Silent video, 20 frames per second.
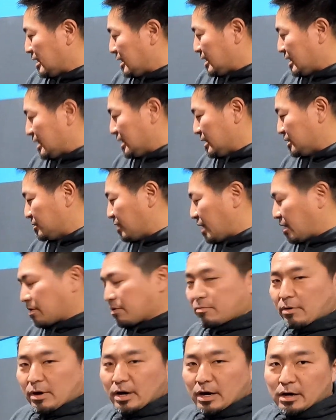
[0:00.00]
It's
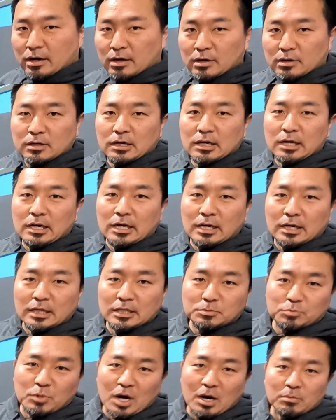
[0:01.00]
very rare.
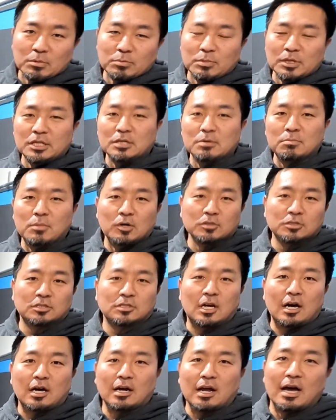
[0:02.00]
It's probably the
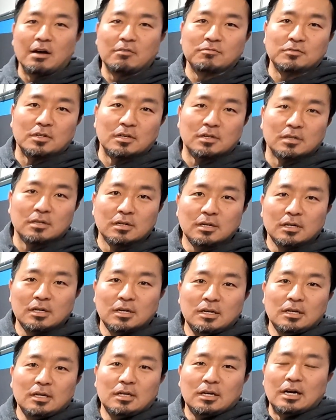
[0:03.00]
most sought after
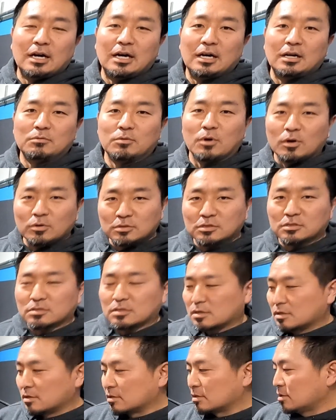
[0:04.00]

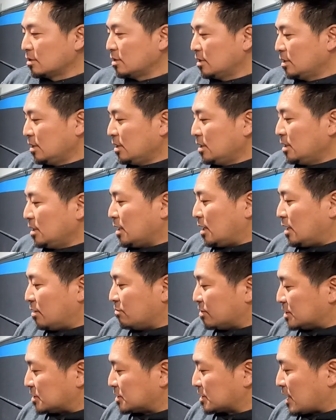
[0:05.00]
Roadster
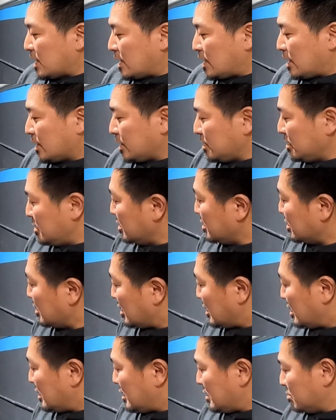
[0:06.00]
of its kind.
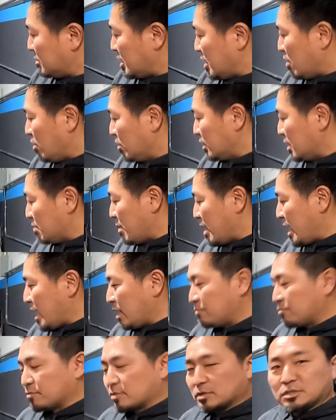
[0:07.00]
They only
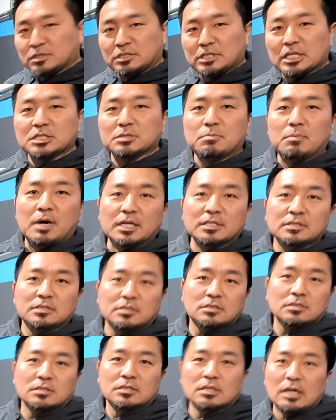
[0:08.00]
made for 6
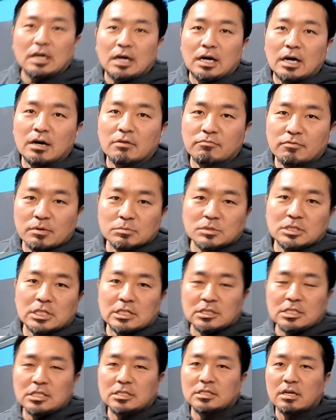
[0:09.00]
months, from
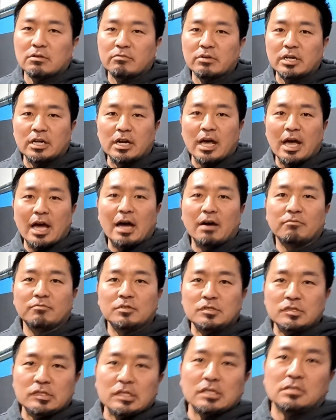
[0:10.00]
67 and a
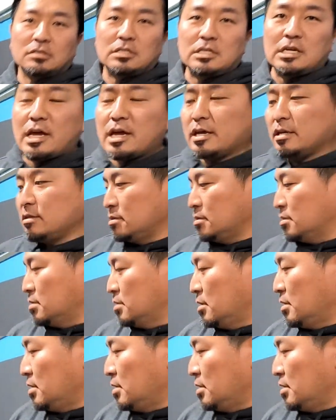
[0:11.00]
half to 68.